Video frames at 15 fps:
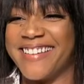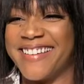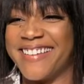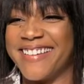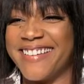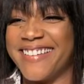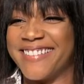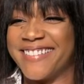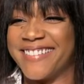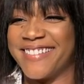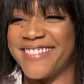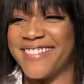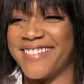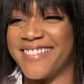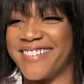
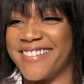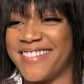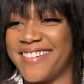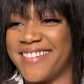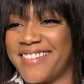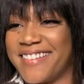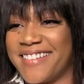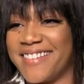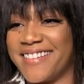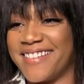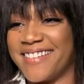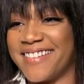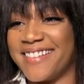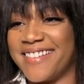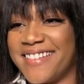
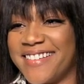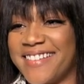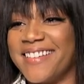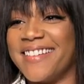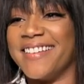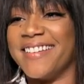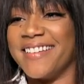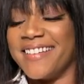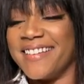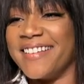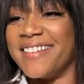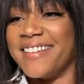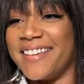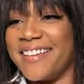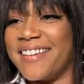
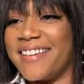[no speech]